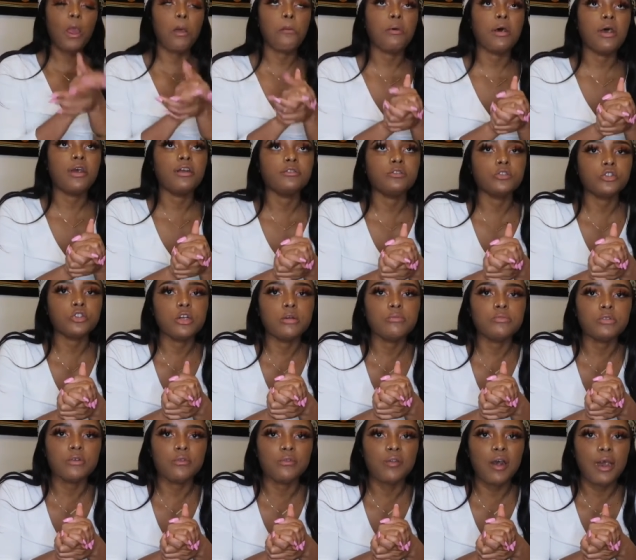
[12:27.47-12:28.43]
But in
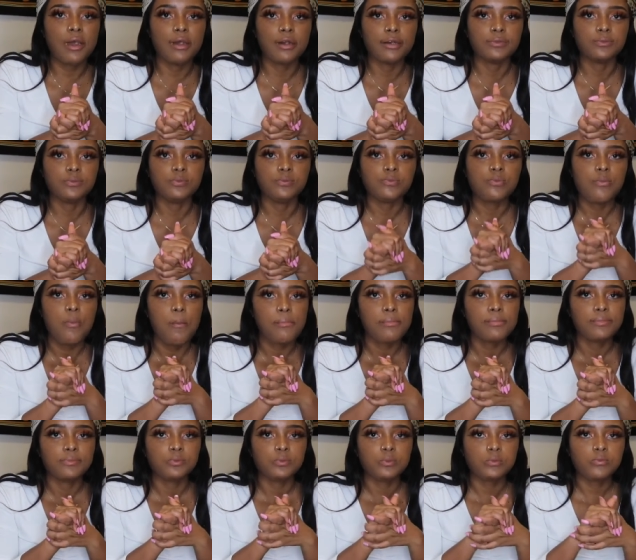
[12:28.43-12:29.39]
terms of like
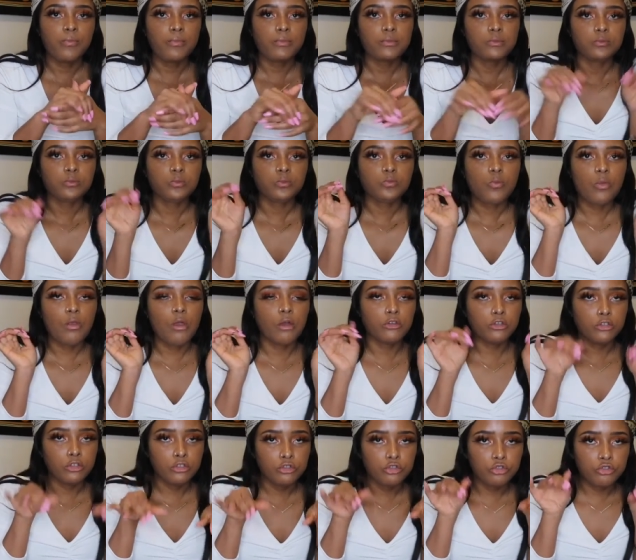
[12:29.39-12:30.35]

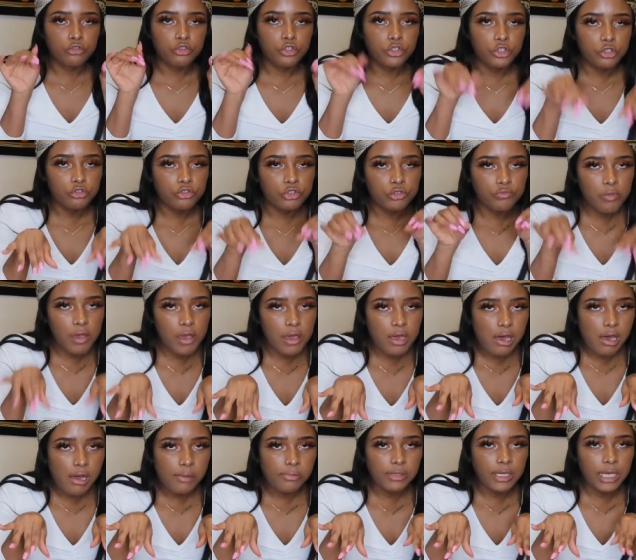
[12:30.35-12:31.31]
use
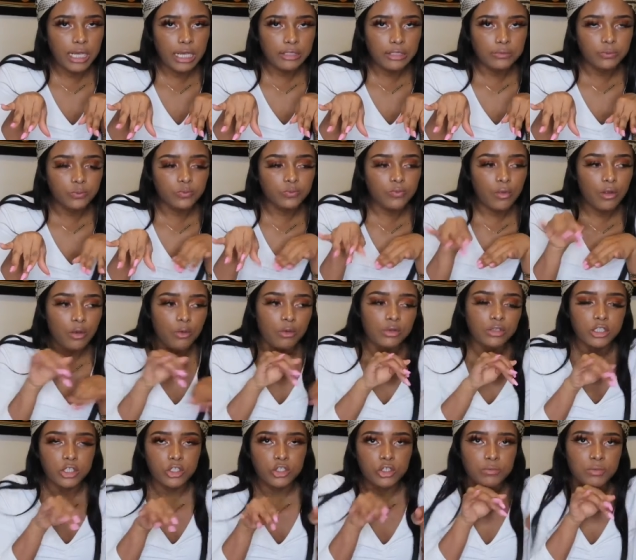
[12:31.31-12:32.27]
makeup, like
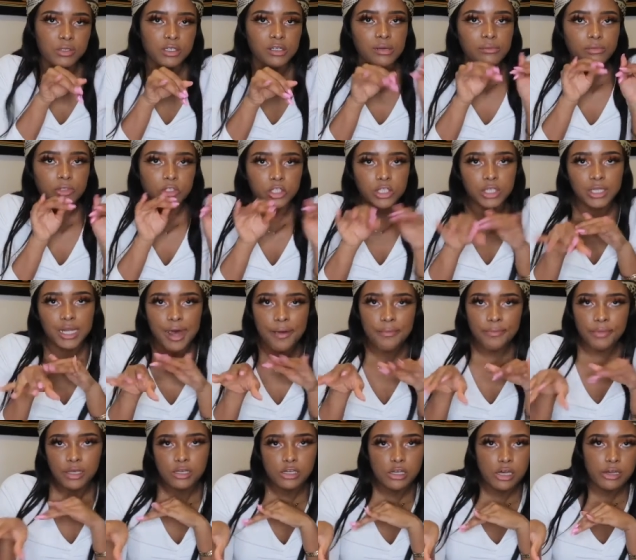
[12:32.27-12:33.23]
when did you become good
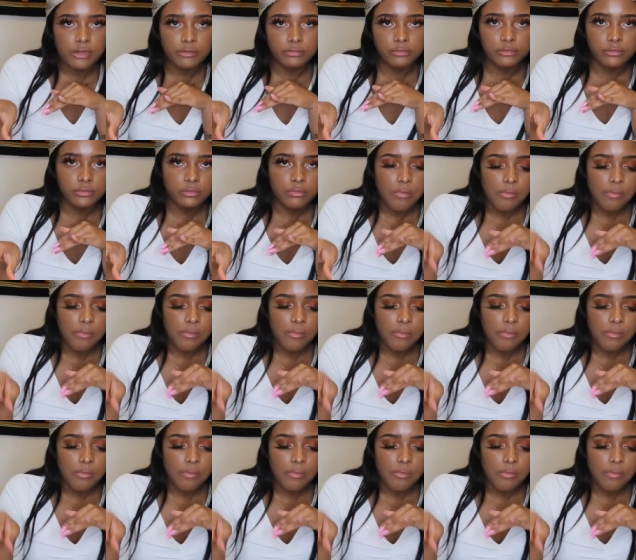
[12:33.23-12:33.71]
at makeup?